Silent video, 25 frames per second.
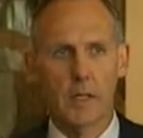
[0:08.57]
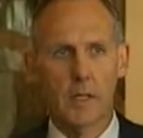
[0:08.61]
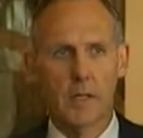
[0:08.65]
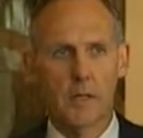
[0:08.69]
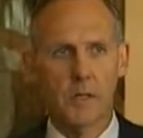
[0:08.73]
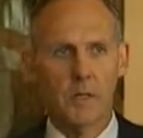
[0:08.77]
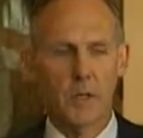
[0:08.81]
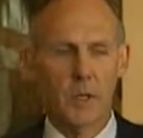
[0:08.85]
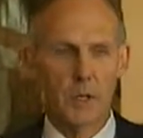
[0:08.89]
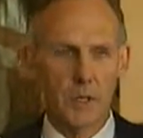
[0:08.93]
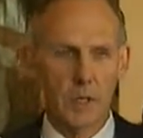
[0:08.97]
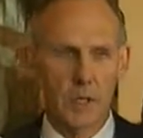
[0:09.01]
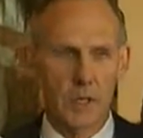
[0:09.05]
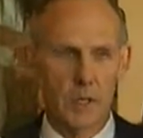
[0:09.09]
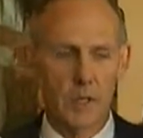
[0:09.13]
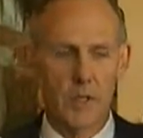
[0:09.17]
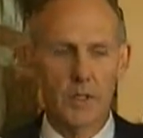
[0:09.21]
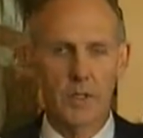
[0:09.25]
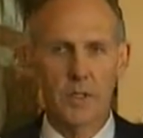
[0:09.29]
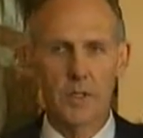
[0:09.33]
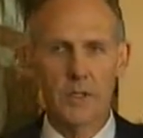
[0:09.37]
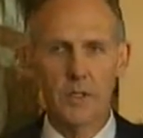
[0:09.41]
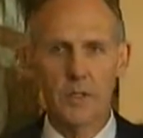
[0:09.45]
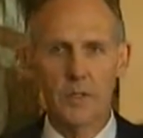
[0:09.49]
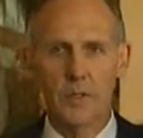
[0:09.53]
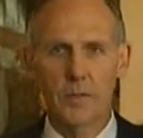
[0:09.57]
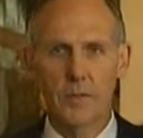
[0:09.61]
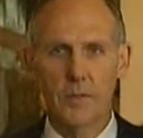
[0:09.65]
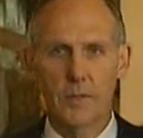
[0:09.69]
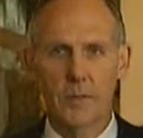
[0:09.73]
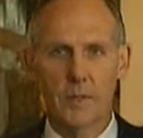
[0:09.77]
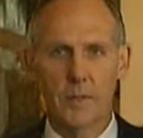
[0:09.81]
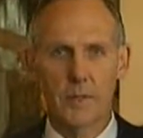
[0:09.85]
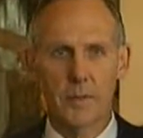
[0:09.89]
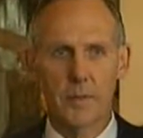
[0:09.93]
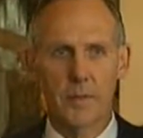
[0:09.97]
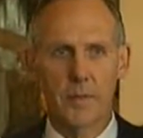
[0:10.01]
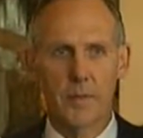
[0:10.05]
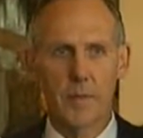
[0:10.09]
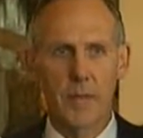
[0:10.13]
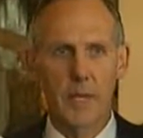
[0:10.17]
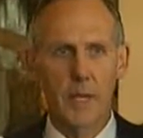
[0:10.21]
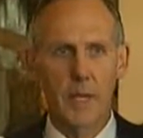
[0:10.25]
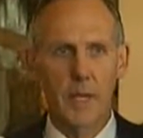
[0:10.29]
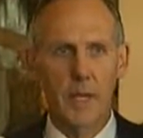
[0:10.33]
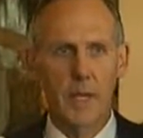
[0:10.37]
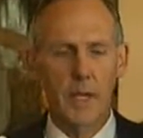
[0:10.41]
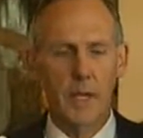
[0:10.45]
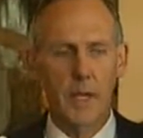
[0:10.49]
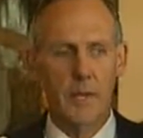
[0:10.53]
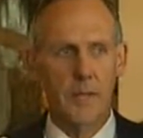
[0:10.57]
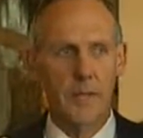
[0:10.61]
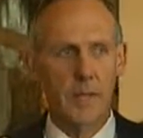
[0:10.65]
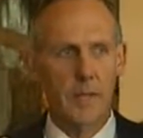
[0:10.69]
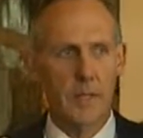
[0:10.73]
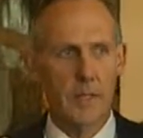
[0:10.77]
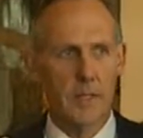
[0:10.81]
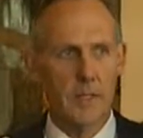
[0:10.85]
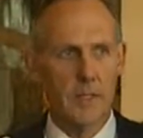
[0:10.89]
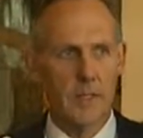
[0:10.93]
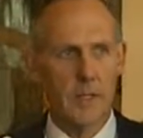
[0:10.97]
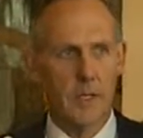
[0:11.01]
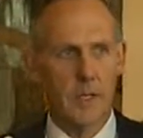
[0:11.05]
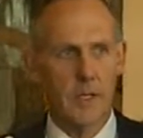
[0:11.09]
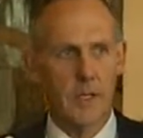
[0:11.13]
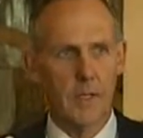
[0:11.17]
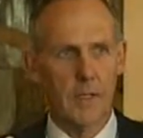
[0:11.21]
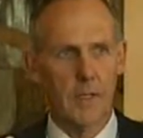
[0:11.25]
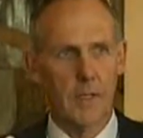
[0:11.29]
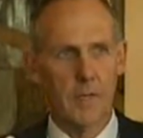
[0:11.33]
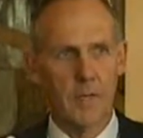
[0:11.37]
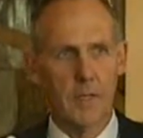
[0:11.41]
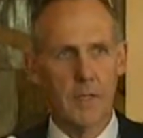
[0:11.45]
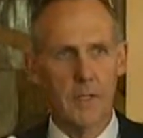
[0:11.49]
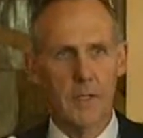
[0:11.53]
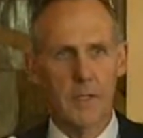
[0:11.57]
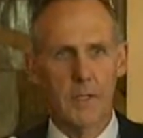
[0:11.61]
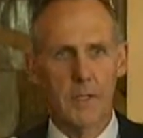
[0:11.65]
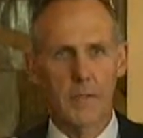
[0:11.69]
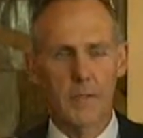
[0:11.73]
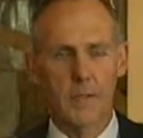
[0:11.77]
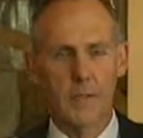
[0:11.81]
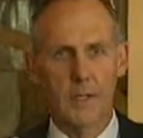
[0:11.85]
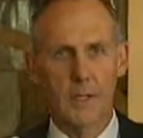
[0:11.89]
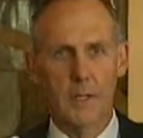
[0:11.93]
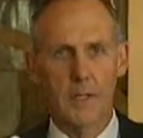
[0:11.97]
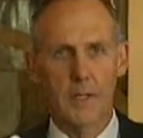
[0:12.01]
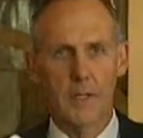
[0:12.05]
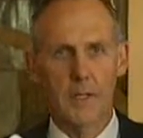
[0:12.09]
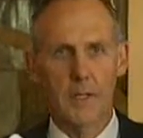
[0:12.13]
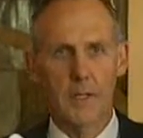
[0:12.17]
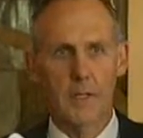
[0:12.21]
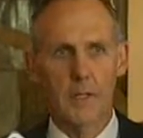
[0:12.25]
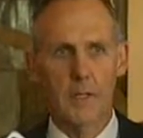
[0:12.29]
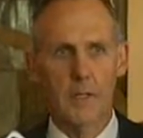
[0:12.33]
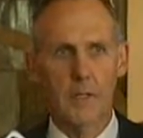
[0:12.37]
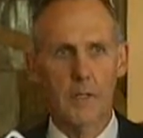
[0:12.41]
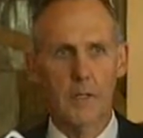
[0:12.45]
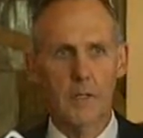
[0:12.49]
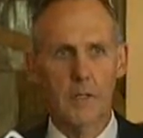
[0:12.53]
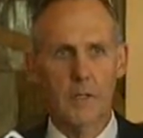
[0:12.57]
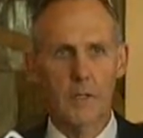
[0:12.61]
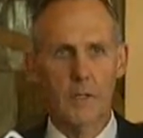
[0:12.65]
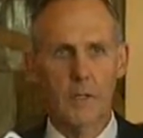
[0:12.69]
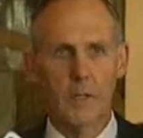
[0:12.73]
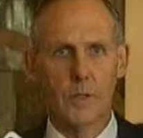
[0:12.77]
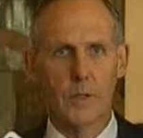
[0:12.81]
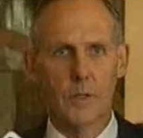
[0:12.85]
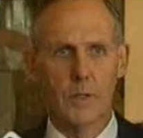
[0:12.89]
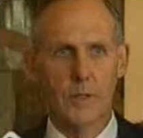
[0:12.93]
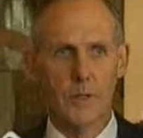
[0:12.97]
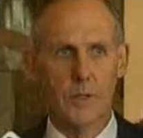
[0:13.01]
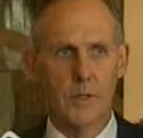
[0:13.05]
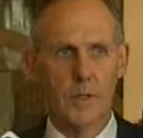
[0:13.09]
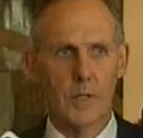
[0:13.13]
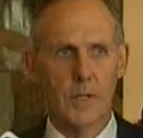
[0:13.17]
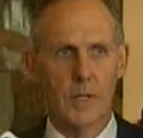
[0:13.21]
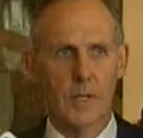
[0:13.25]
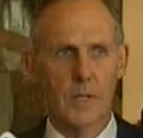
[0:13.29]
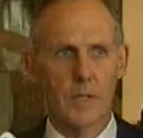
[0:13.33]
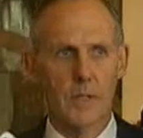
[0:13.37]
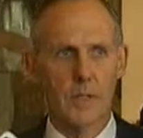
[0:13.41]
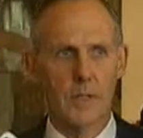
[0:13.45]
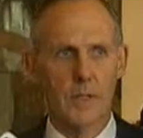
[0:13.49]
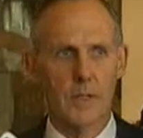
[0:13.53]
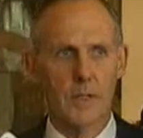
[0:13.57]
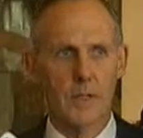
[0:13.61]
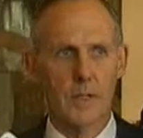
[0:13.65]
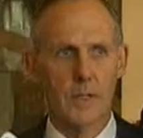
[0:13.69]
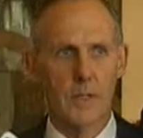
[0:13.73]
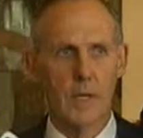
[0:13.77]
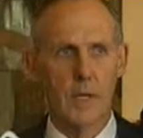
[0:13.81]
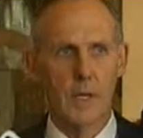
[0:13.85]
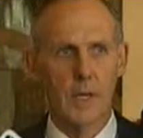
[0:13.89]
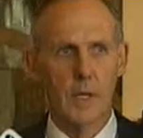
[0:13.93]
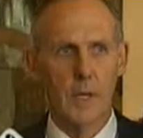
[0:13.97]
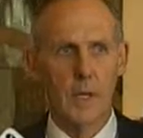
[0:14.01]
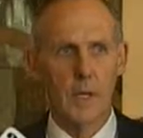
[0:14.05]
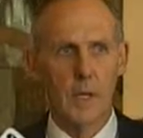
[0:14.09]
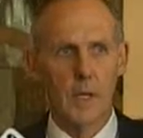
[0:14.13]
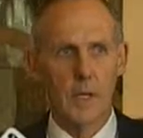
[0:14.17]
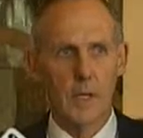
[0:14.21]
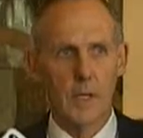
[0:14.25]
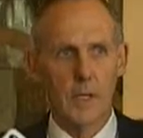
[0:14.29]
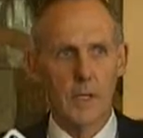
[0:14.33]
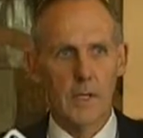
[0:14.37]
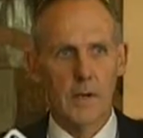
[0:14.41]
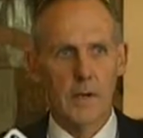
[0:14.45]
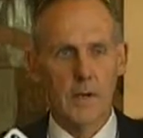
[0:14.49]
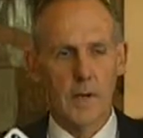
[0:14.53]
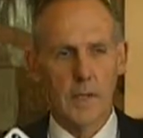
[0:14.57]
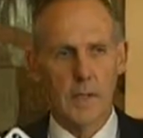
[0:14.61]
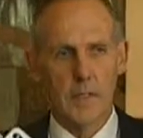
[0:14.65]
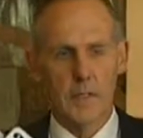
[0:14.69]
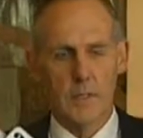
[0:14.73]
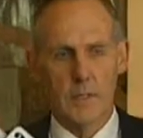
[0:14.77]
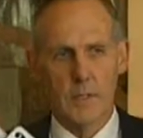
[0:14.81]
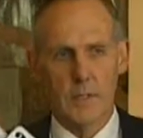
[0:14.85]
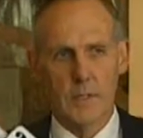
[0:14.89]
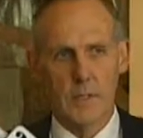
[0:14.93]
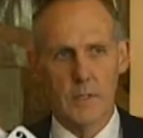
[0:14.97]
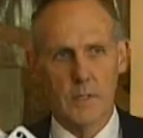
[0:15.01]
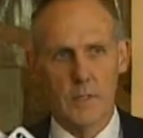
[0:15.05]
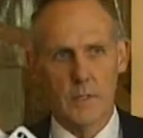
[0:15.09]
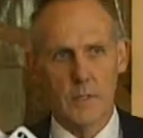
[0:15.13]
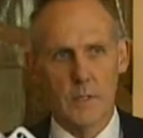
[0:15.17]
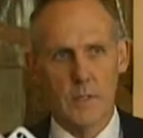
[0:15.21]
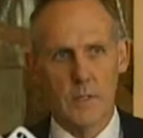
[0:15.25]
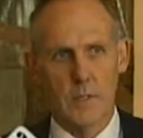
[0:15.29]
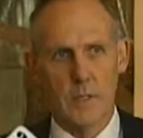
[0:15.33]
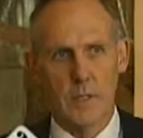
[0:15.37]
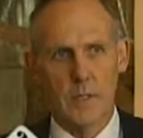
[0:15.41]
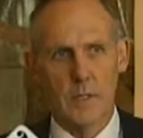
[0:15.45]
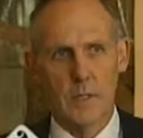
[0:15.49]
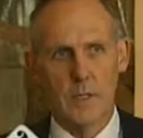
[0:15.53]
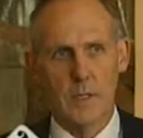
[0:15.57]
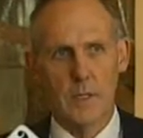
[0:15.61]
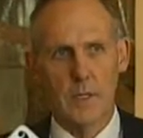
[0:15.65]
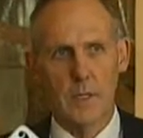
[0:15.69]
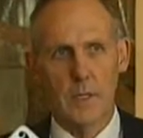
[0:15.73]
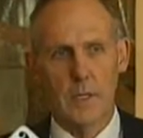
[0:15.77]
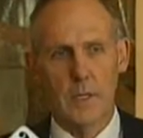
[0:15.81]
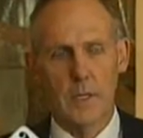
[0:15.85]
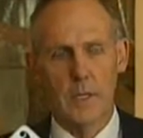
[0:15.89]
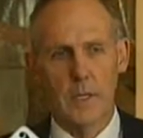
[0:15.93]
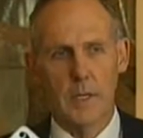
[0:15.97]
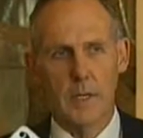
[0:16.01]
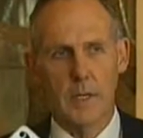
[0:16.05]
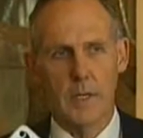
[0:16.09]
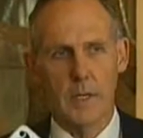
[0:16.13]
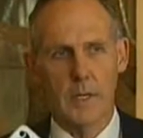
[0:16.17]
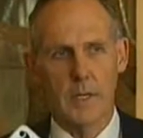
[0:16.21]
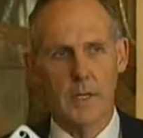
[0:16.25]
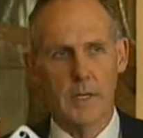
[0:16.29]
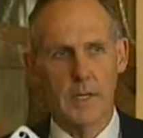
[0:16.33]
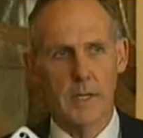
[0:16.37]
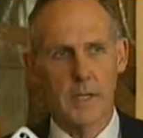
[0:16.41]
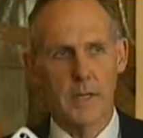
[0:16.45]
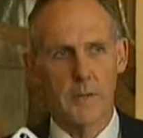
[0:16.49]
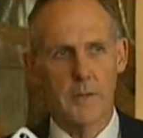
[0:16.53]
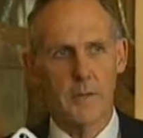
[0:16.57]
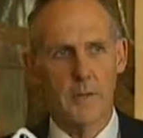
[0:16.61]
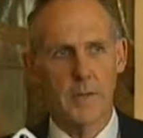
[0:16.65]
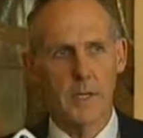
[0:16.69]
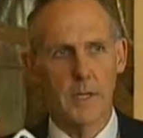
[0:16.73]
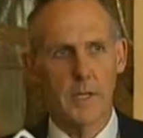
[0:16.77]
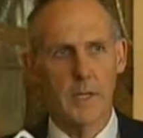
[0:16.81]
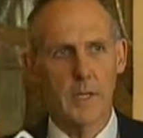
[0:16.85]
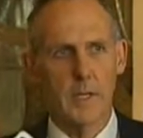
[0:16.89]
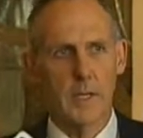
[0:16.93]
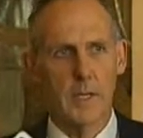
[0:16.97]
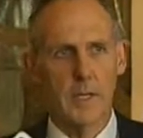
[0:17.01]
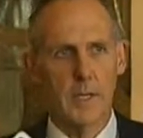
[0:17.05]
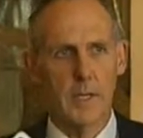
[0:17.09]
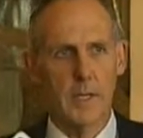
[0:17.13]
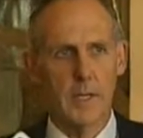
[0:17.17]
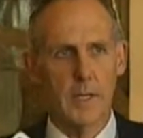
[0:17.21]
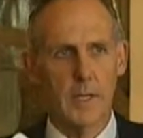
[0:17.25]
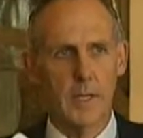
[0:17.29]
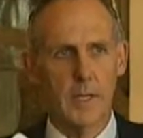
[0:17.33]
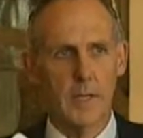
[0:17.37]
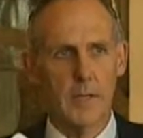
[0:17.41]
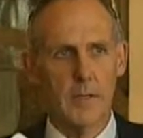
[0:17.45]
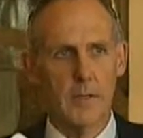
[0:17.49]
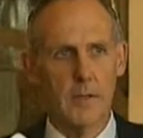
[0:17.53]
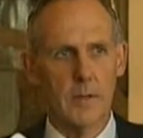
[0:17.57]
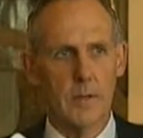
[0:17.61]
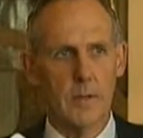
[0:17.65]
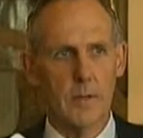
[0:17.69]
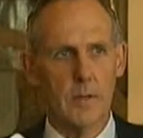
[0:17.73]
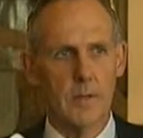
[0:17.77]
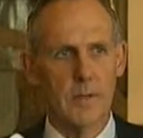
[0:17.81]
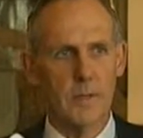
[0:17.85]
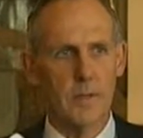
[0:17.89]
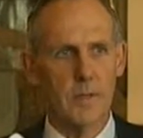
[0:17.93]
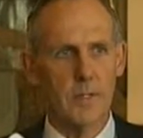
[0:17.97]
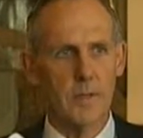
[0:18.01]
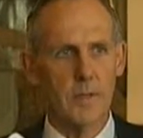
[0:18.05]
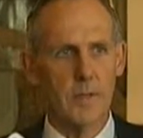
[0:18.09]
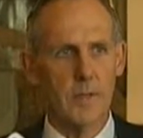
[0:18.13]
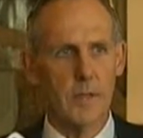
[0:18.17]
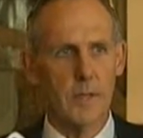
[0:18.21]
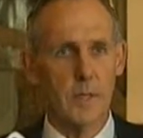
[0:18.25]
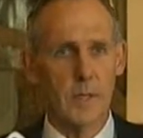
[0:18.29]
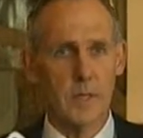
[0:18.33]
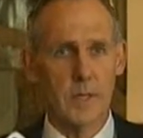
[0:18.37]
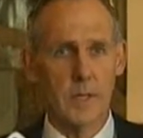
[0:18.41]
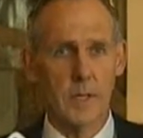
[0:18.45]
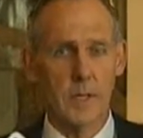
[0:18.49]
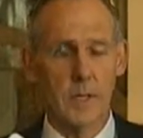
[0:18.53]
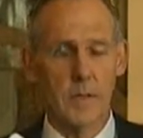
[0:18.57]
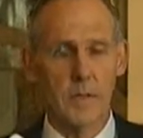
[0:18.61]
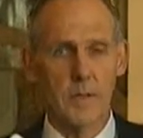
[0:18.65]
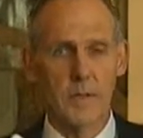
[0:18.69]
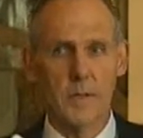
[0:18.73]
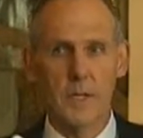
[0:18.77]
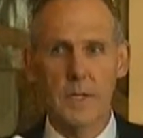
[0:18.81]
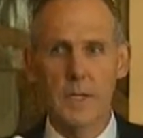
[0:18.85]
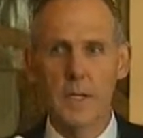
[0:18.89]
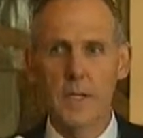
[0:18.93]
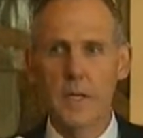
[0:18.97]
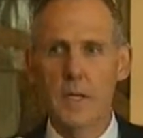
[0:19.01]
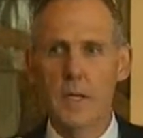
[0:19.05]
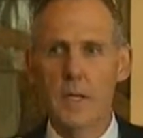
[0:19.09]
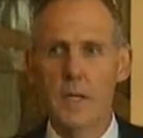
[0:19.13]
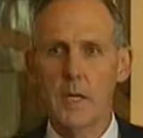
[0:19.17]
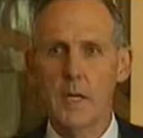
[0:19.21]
shocking news from Afghanistan of the death of another two of Australia's courageous soldiers in that country, serving this country,